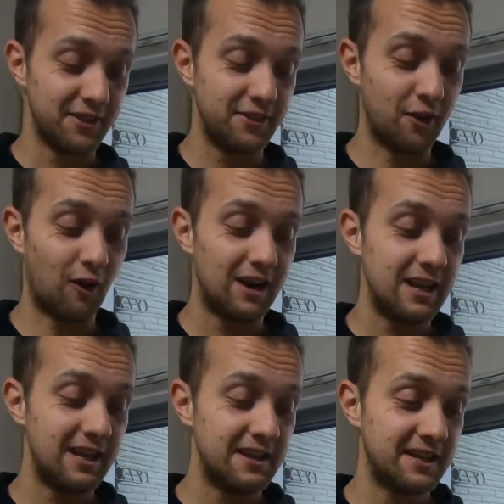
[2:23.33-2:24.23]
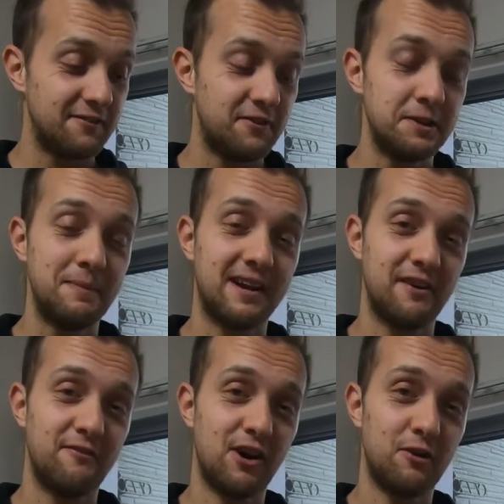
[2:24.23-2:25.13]
The only negative feedback I
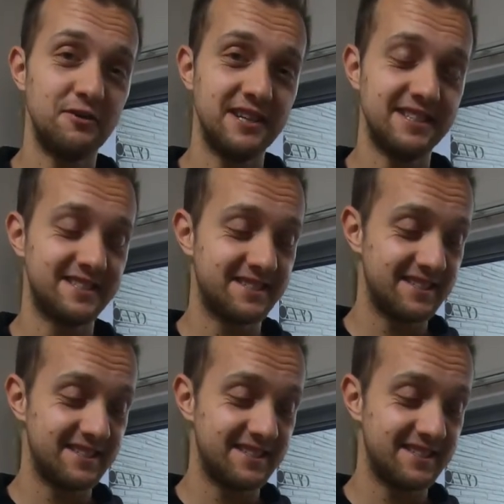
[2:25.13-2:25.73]
found is